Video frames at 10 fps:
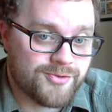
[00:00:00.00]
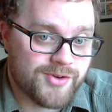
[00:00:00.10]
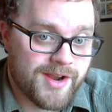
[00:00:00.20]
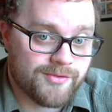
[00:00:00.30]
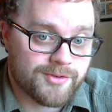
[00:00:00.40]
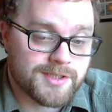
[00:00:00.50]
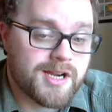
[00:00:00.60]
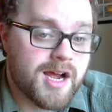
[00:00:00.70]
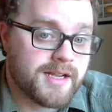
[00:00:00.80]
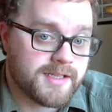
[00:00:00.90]
drivers
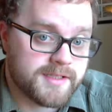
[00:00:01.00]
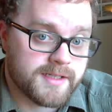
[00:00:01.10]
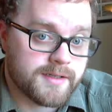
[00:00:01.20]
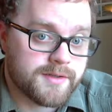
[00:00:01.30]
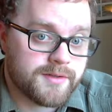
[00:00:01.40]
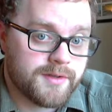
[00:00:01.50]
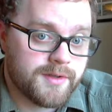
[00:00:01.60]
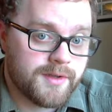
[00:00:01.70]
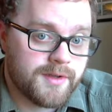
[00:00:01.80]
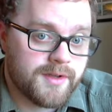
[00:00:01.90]
constant,
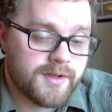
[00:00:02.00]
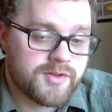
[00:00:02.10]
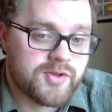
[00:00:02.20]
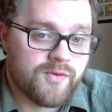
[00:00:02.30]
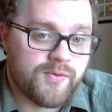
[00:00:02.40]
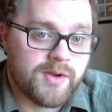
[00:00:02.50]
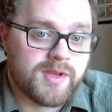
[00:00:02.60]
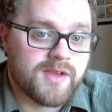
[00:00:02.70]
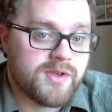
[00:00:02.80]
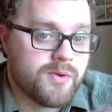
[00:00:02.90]
so if we don't
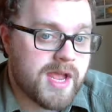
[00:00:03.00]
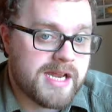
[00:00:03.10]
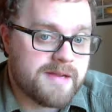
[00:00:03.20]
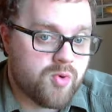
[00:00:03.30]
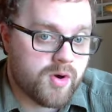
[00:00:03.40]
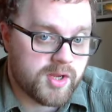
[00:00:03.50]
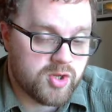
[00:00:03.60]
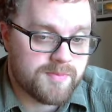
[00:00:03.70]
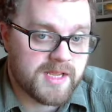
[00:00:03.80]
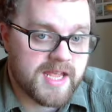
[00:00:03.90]
give you any more
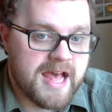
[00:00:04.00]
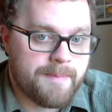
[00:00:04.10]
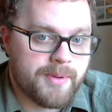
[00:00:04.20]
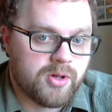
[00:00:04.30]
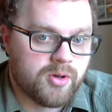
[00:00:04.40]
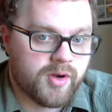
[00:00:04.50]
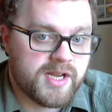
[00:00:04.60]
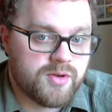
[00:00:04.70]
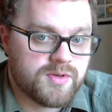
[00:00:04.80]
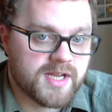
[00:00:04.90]
human capital or any
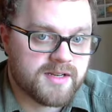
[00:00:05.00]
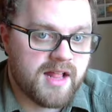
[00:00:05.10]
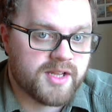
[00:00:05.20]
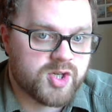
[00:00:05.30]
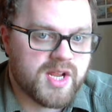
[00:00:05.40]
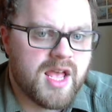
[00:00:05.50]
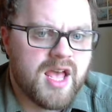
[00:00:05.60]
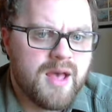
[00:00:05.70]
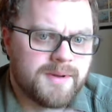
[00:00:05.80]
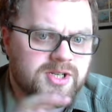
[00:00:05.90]
new technology,
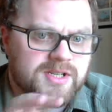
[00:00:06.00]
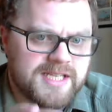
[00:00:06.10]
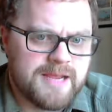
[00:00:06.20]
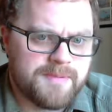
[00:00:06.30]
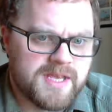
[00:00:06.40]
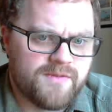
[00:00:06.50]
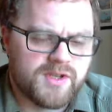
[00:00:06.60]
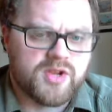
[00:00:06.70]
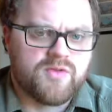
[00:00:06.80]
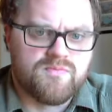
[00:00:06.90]
but just keep giving
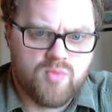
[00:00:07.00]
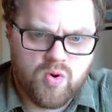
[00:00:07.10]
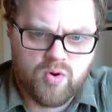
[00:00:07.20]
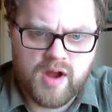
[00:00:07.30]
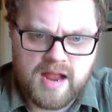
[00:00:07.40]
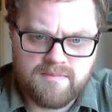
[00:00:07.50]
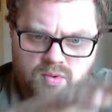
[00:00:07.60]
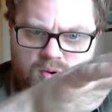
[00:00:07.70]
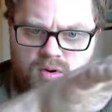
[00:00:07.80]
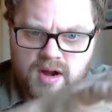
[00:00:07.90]
you more and
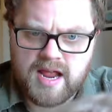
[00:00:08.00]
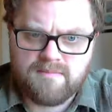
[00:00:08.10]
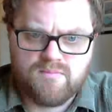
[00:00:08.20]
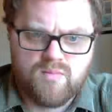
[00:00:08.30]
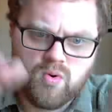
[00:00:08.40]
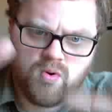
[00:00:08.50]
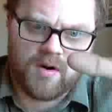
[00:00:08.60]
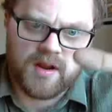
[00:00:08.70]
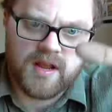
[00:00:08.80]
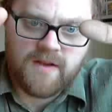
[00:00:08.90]
more and
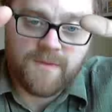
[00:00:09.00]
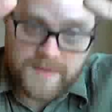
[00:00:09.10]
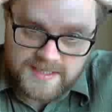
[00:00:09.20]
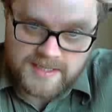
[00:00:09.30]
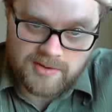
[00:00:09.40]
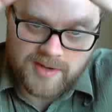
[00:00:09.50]
more physical